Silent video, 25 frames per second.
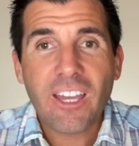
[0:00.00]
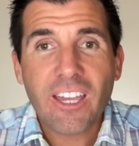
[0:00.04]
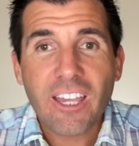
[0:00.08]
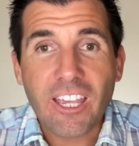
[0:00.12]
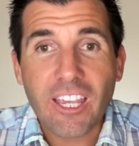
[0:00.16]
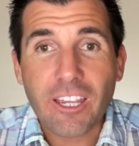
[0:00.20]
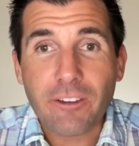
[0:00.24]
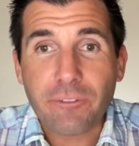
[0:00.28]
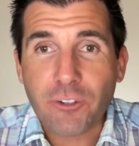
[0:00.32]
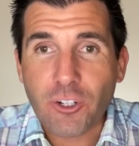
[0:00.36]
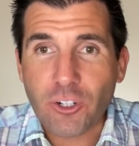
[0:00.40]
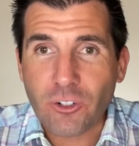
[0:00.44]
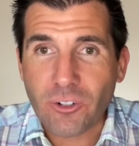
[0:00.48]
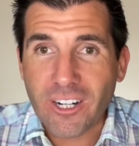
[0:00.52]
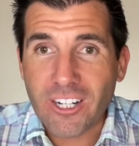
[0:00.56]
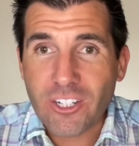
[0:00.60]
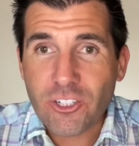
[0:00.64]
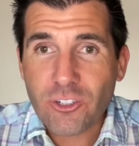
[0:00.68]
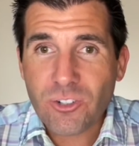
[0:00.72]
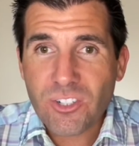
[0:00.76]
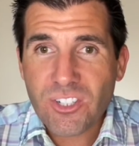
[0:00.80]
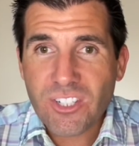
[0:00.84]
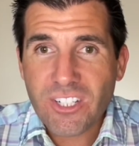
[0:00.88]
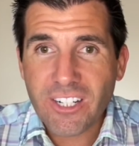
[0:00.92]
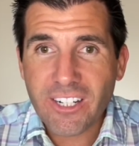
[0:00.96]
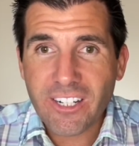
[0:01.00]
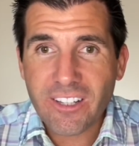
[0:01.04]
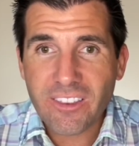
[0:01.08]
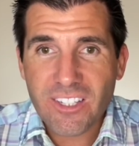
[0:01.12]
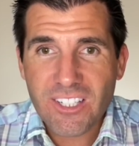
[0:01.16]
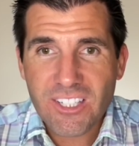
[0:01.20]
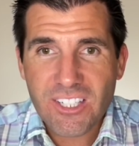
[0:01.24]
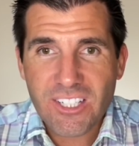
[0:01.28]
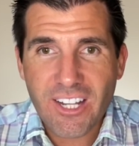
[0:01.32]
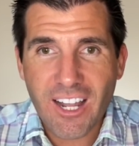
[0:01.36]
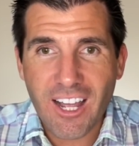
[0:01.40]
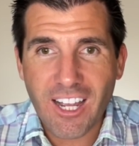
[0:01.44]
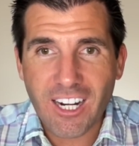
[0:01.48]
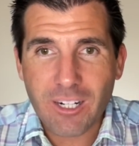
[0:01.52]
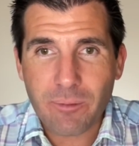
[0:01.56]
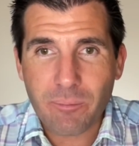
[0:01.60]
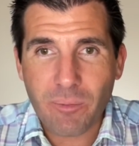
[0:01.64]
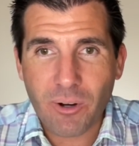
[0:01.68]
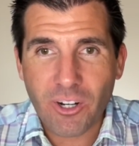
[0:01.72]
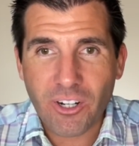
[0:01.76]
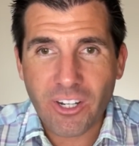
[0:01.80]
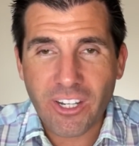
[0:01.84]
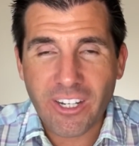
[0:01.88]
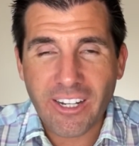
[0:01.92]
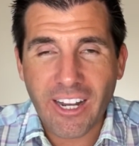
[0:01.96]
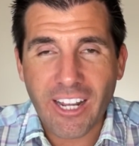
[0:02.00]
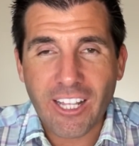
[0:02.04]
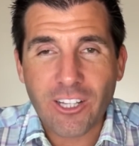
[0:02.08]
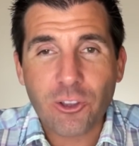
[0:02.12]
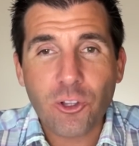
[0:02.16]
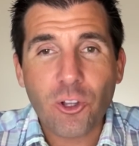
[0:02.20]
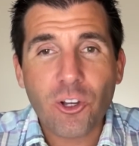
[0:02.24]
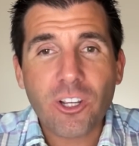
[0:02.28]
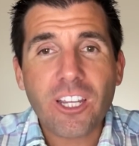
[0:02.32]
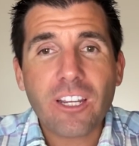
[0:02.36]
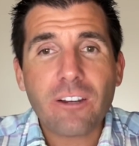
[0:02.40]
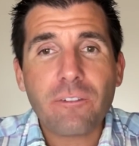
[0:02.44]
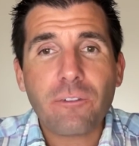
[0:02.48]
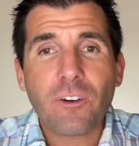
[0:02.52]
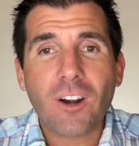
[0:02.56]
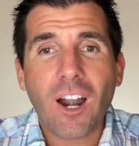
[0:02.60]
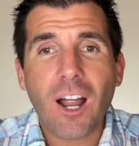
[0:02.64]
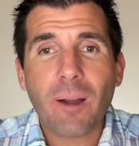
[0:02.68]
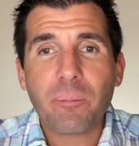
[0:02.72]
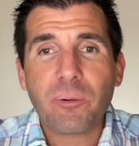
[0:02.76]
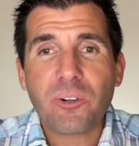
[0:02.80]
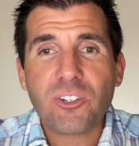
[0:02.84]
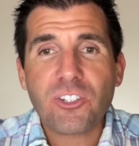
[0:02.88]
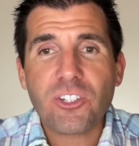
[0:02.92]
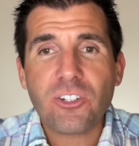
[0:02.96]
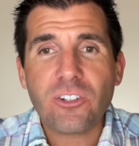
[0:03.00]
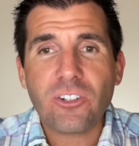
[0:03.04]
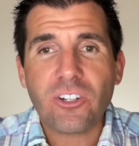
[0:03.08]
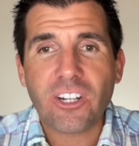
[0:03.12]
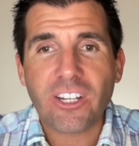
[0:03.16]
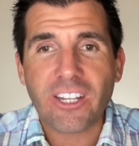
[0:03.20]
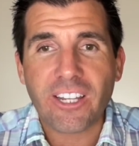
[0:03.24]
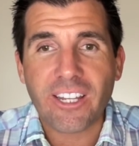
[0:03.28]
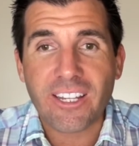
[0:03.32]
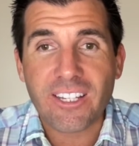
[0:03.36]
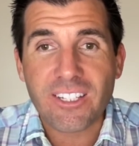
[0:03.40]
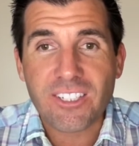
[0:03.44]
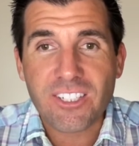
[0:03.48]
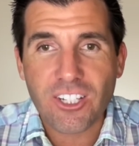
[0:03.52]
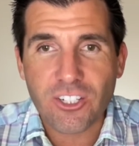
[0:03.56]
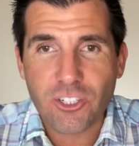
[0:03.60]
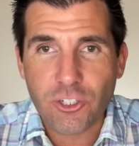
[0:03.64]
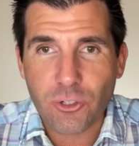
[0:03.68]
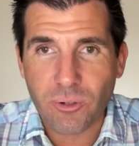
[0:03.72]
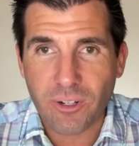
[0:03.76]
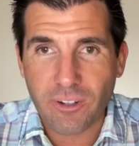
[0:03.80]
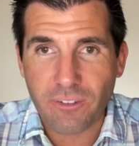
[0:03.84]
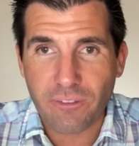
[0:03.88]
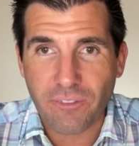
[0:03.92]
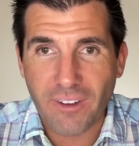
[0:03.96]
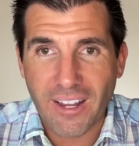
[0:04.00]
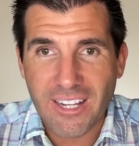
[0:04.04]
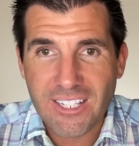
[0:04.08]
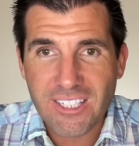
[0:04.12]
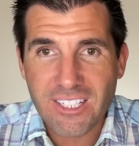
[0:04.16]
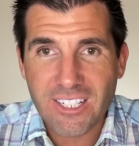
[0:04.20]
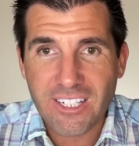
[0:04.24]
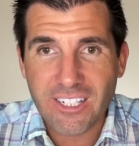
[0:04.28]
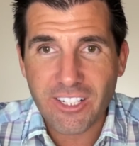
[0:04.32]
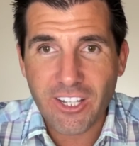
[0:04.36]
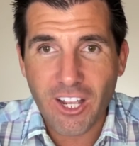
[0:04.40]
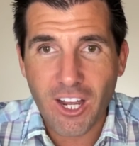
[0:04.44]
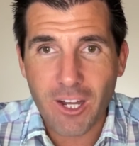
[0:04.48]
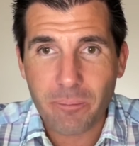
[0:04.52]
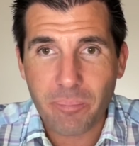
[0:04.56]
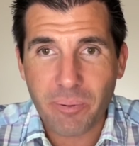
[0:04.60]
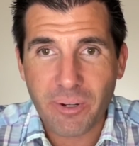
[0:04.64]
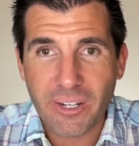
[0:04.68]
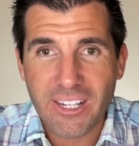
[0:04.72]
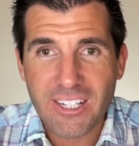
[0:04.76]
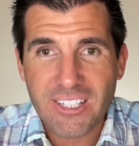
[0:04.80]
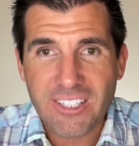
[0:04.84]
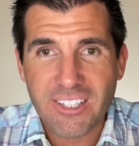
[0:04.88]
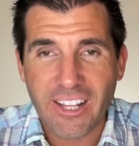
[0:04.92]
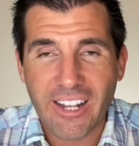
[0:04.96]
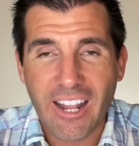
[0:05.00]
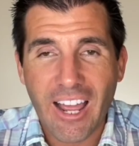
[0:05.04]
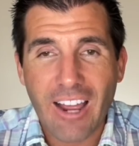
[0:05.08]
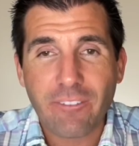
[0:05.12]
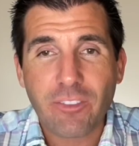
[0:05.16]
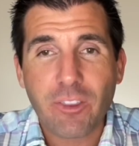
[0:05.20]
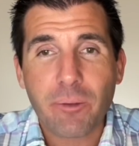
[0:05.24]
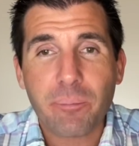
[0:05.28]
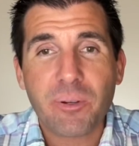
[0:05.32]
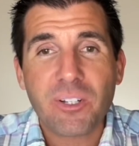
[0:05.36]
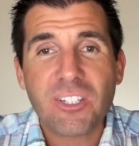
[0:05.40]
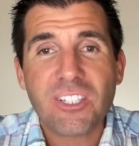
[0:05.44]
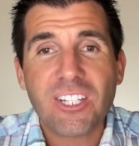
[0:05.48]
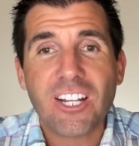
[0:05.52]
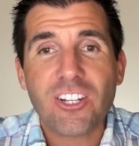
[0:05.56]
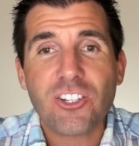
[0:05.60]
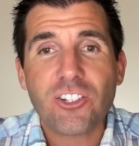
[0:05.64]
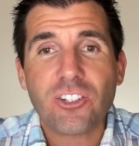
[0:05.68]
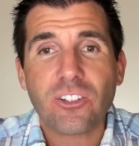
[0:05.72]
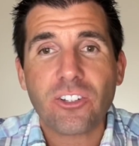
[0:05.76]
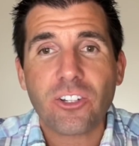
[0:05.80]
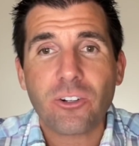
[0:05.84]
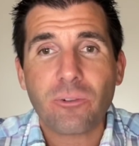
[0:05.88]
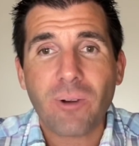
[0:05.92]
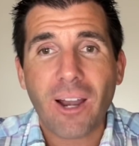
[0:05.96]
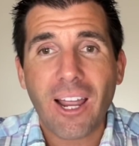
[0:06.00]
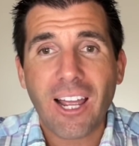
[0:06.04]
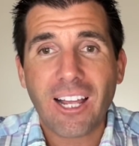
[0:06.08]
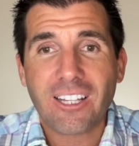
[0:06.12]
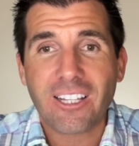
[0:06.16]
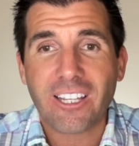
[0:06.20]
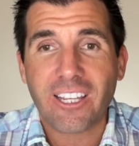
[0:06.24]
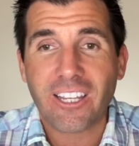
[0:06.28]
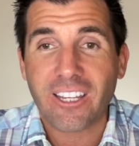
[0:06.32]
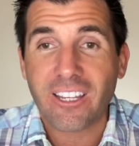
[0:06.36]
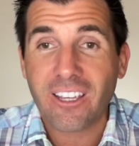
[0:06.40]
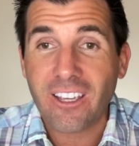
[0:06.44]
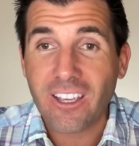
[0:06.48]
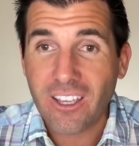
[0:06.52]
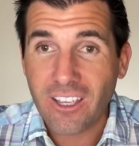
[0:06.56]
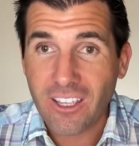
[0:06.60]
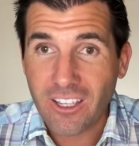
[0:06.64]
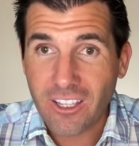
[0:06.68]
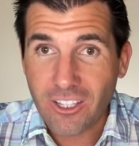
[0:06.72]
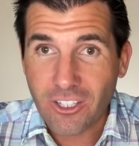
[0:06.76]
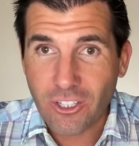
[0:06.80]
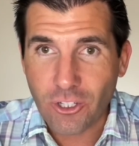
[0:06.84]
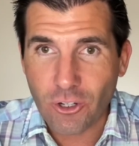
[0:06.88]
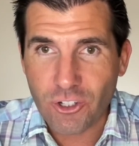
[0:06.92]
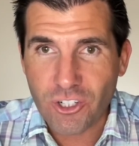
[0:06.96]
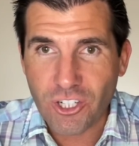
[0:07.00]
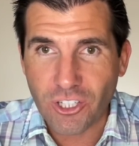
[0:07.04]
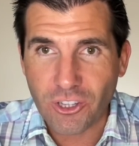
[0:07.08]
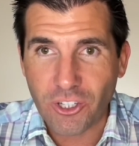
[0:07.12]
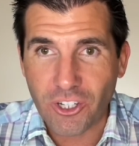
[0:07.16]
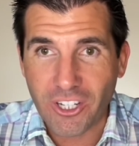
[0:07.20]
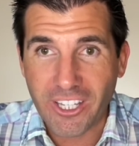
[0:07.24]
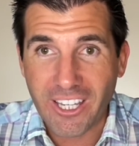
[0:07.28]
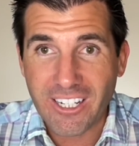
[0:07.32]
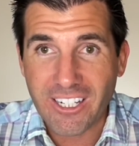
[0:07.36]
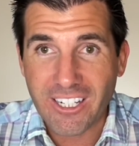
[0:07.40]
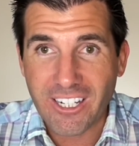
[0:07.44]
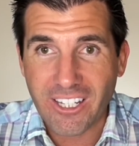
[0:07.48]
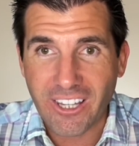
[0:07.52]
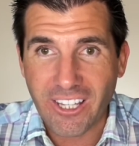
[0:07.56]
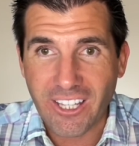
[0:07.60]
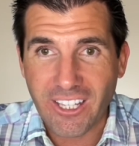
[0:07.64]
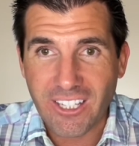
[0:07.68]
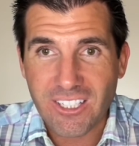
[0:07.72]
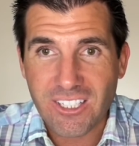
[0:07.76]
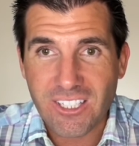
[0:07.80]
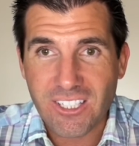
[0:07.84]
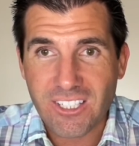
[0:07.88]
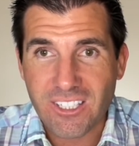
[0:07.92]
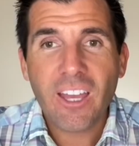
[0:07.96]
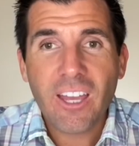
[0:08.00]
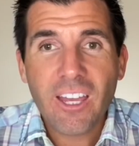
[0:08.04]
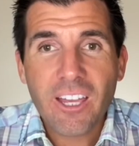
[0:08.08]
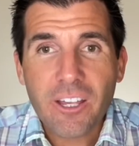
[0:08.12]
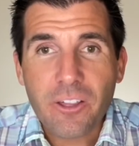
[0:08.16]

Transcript: If you're interested in the stock market and looking for opportunities to invest in companies that have the potential to rally, you should look into this.